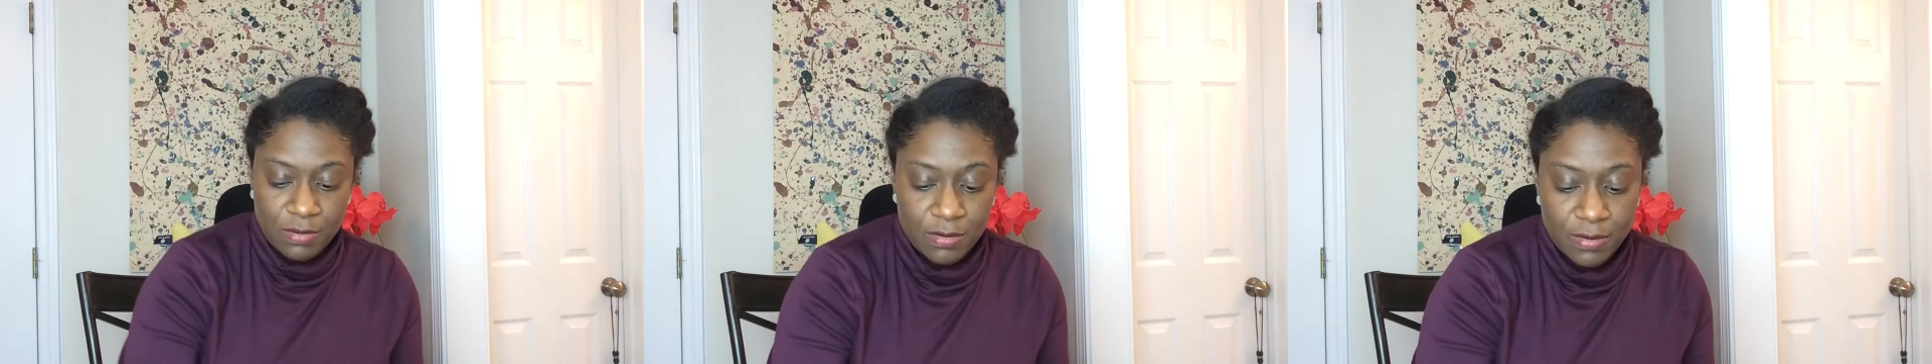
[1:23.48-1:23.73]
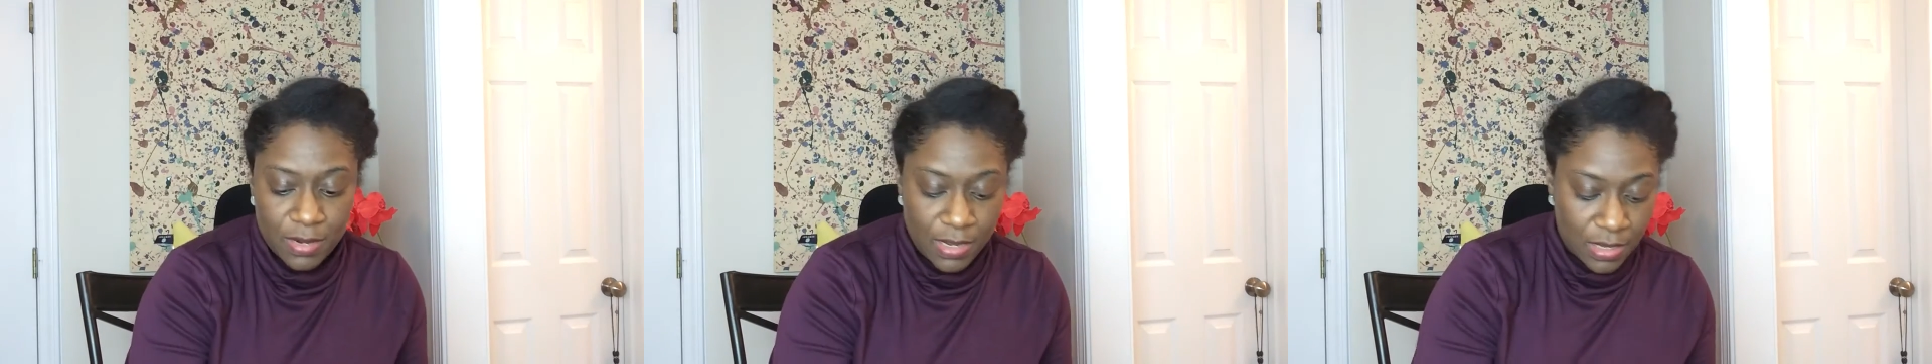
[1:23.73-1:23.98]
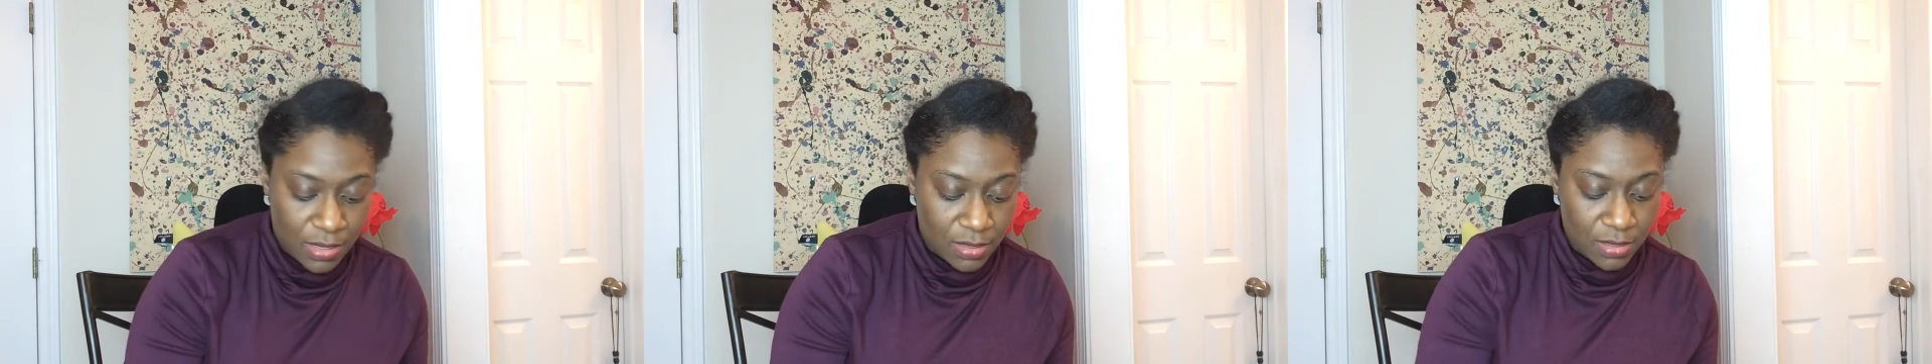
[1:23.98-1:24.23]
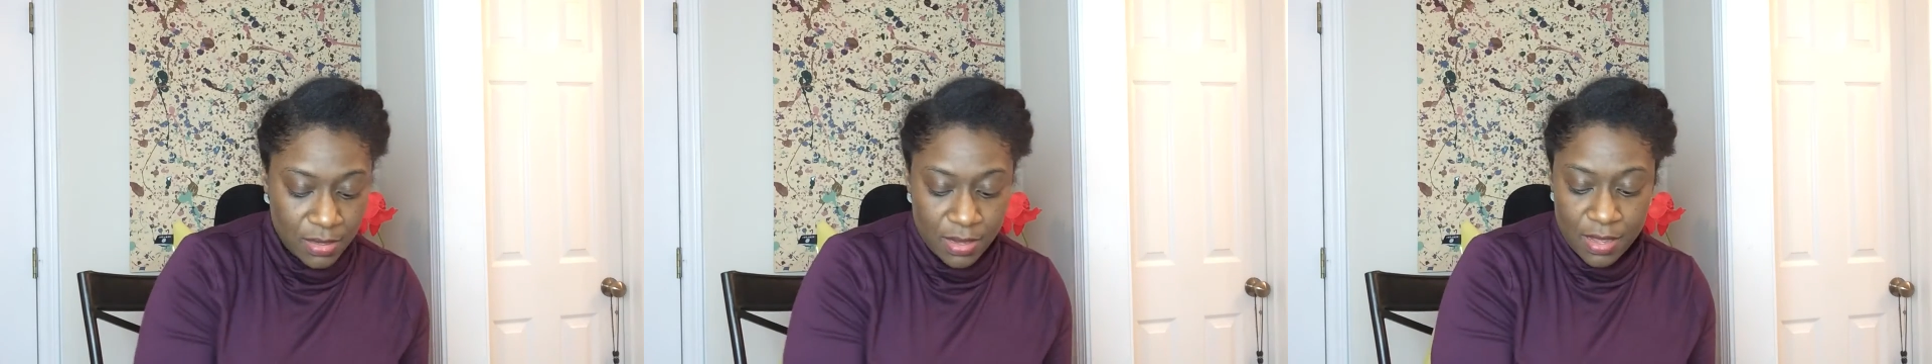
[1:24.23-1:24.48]
Alright.
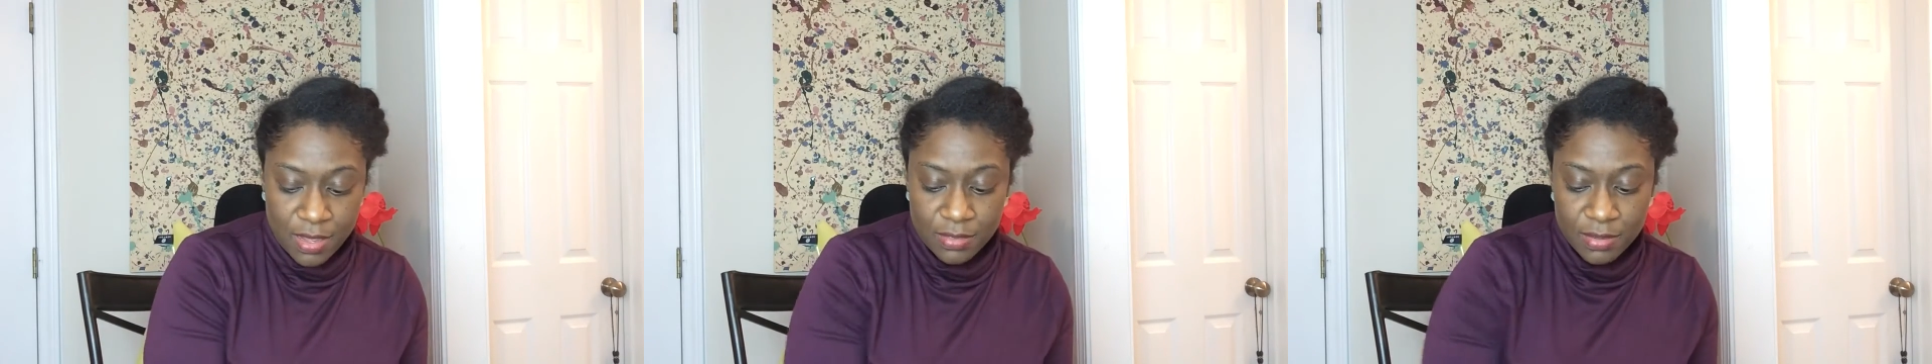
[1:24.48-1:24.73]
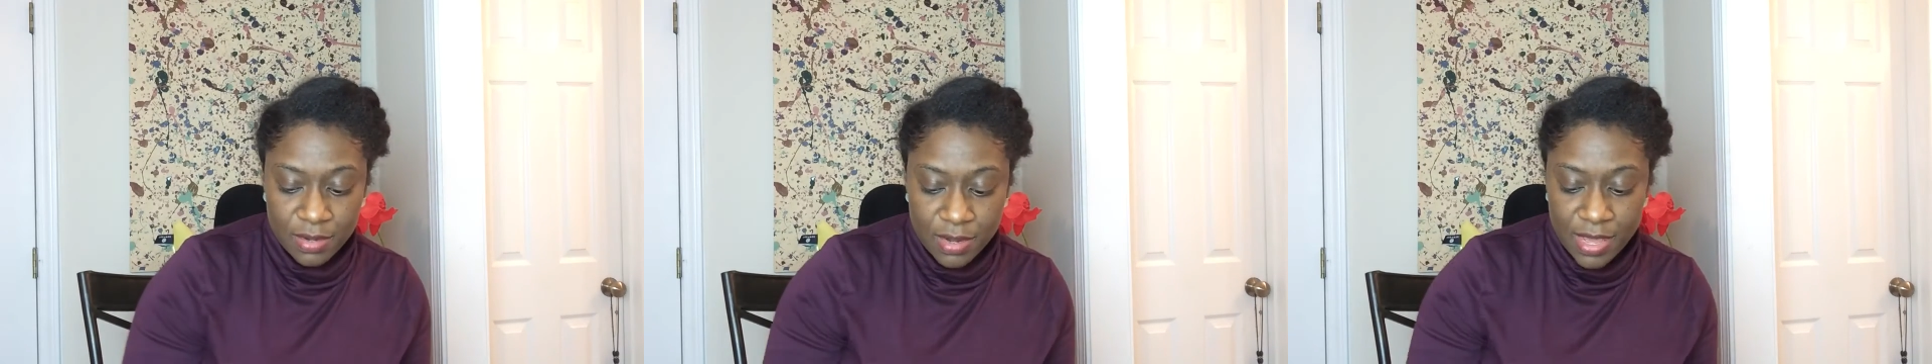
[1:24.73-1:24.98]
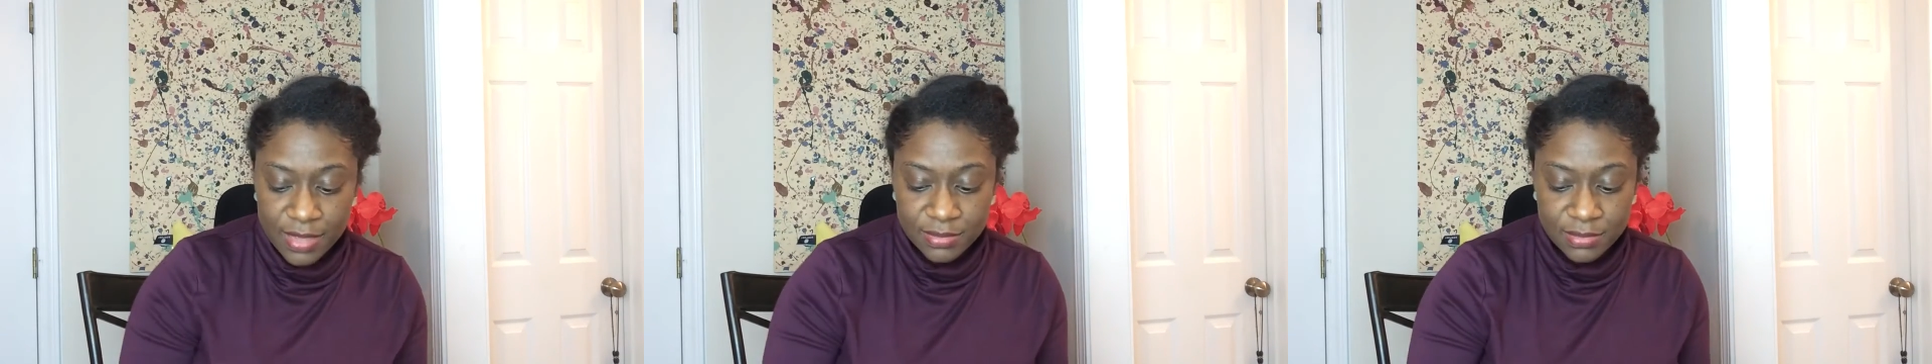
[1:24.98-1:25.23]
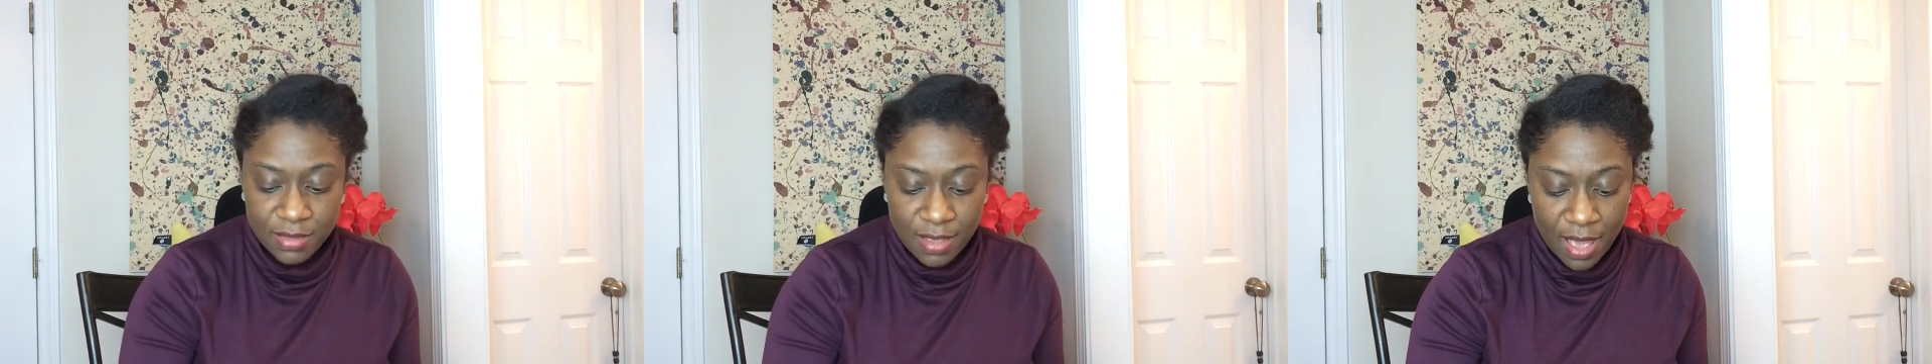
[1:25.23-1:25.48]
And the next